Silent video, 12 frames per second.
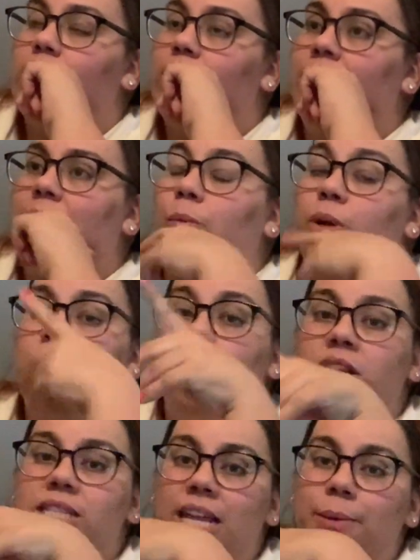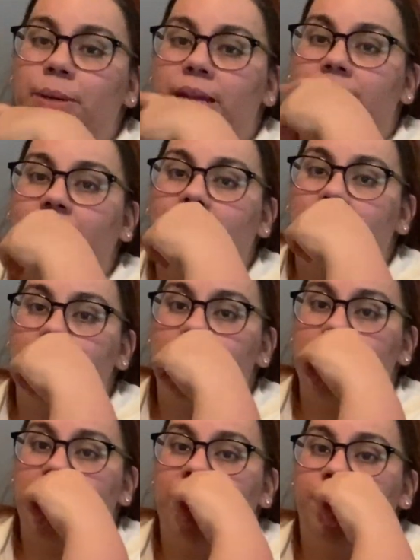Like, we talk to him in English and
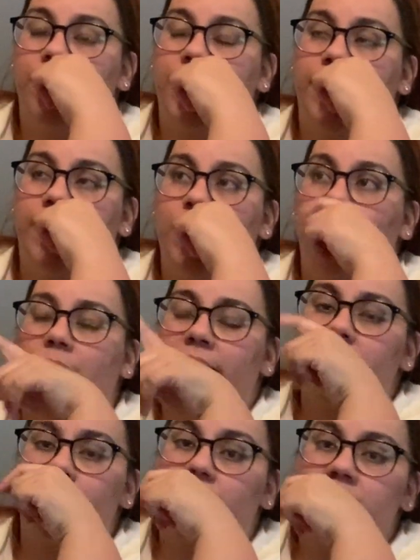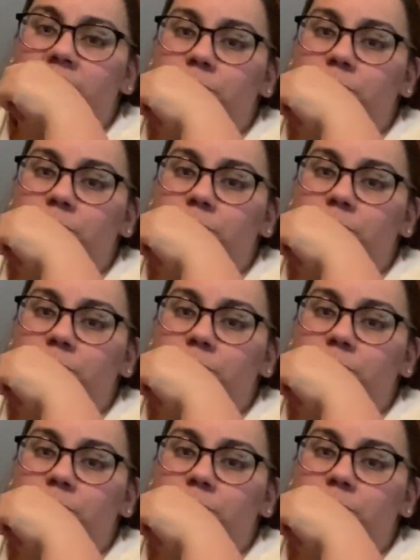stuff, and he'll answer us in